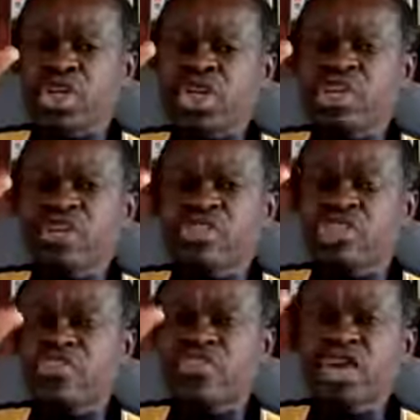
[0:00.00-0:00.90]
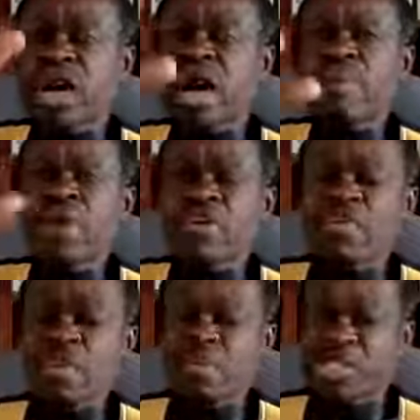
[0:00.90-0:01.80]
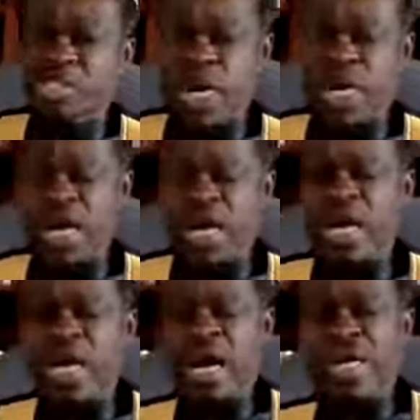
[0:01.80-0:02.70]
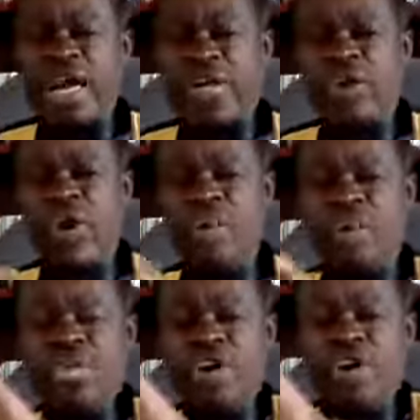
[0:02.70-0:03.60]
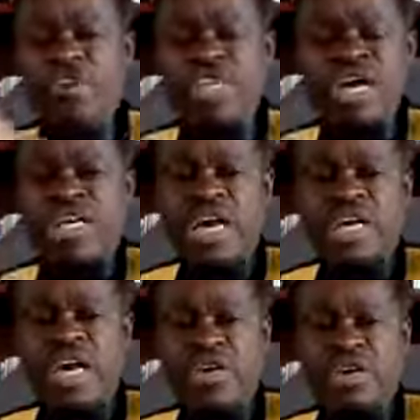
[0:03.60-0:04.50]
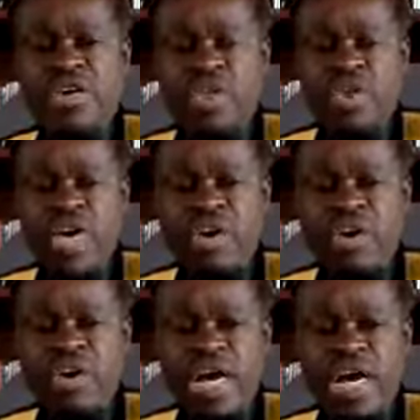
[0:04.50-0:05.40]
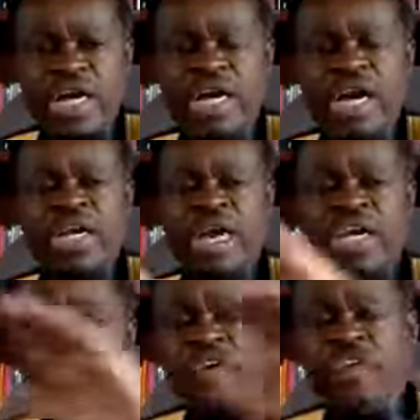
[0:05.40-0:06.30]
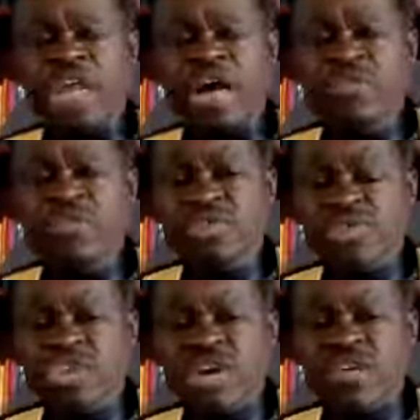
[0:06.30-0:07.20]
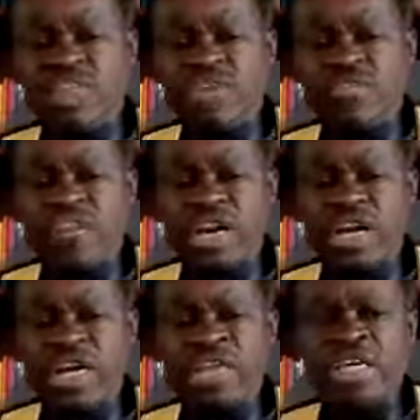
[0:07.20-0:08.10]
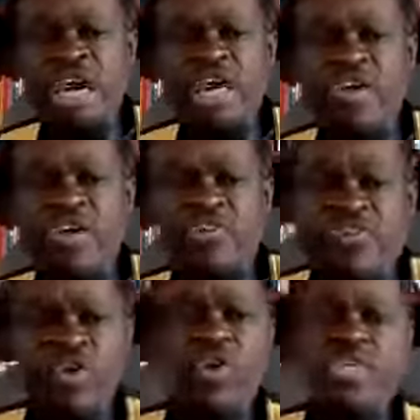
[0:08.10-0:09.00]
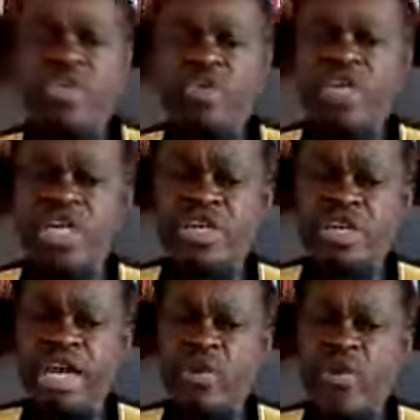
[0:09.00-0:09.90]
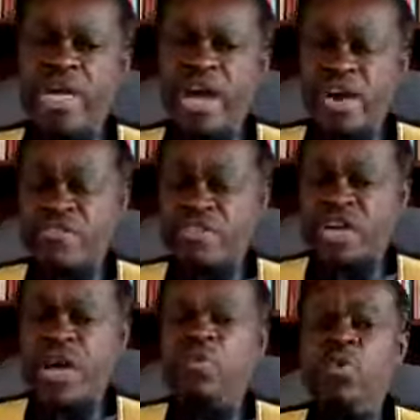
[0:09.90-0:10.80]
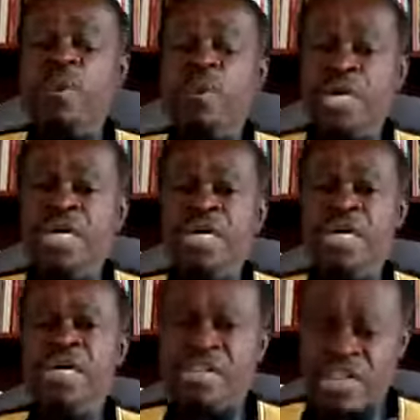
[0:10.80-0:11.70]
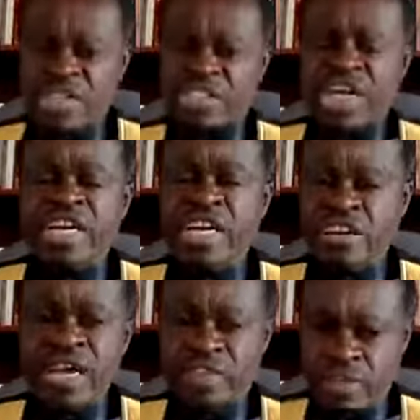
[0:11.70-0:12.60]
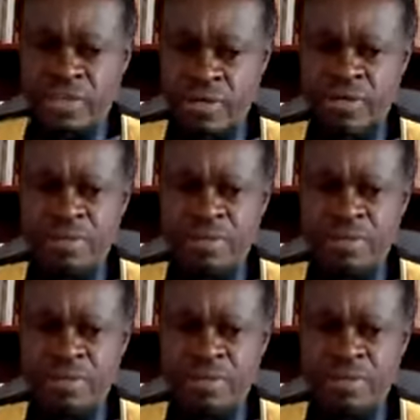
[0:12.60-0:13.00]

King Chief Kamar of the Botswana, and I go beyond that and I go to Angola and I go down to South Africa, that I look forward to the day when Africa will be regenerated.